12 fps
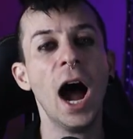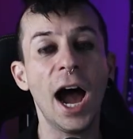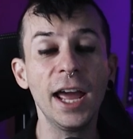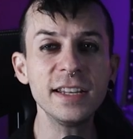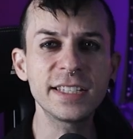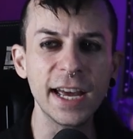
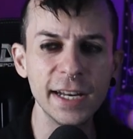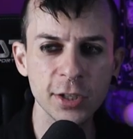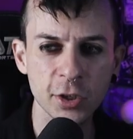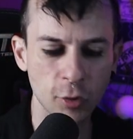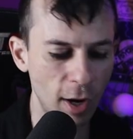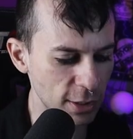I decided
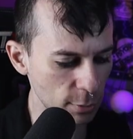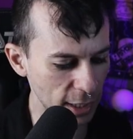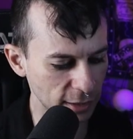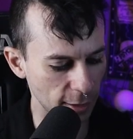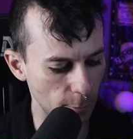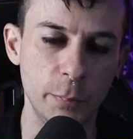to try to
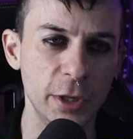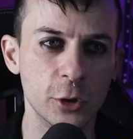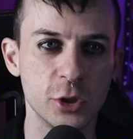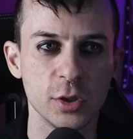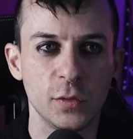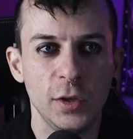make the
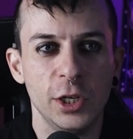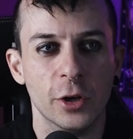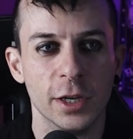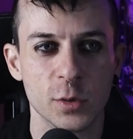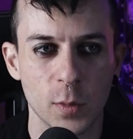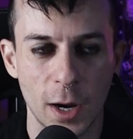Beetlejuice video
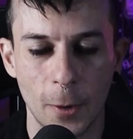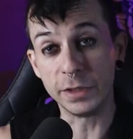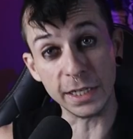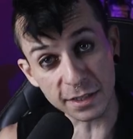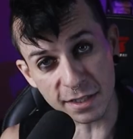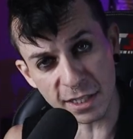as well.
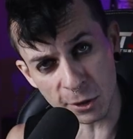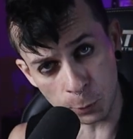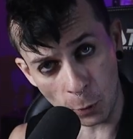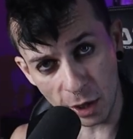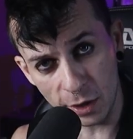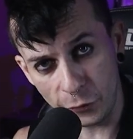This is a
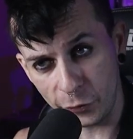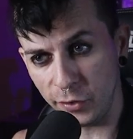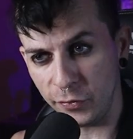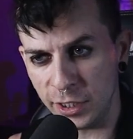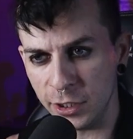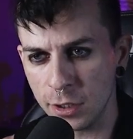spoiler-free
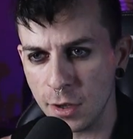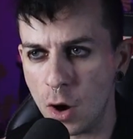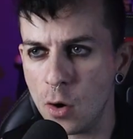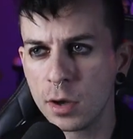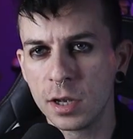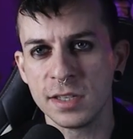video
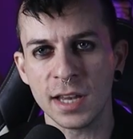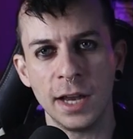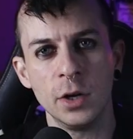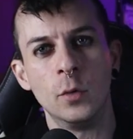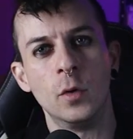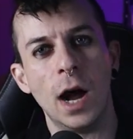though, because I
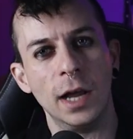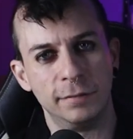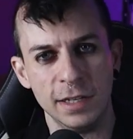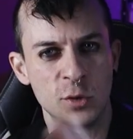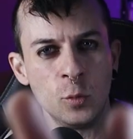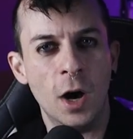don't. Uh,
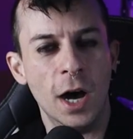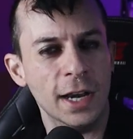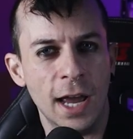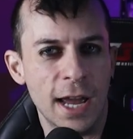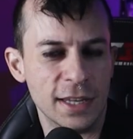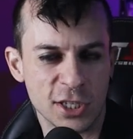this one,
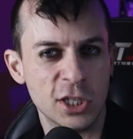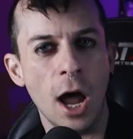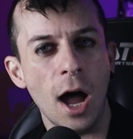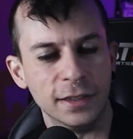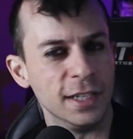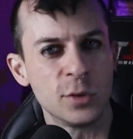uh, it's
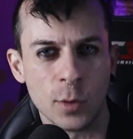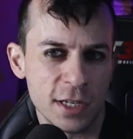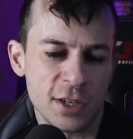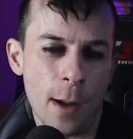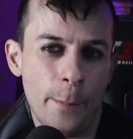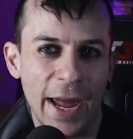not. This one is
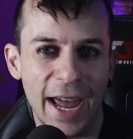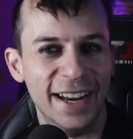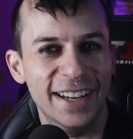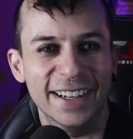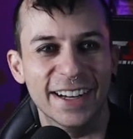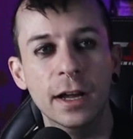not
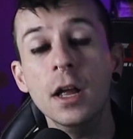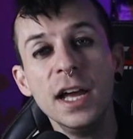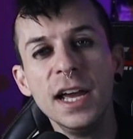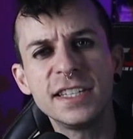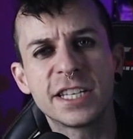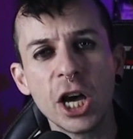bad.
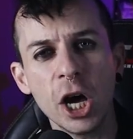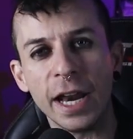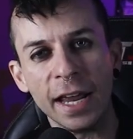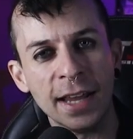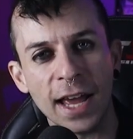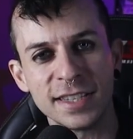it's good,
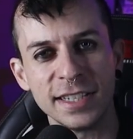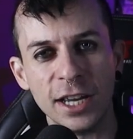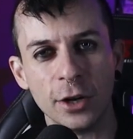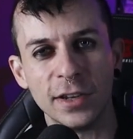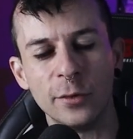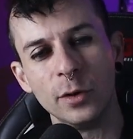and that's the
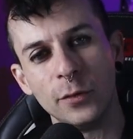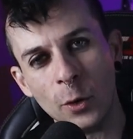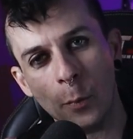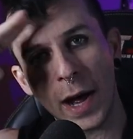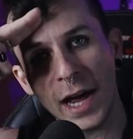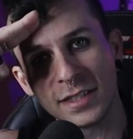end of the
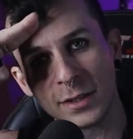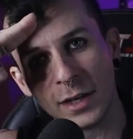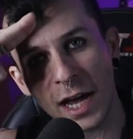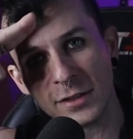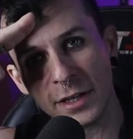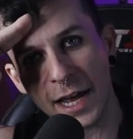review. Bye. See you
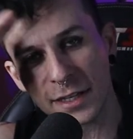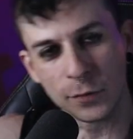guys on next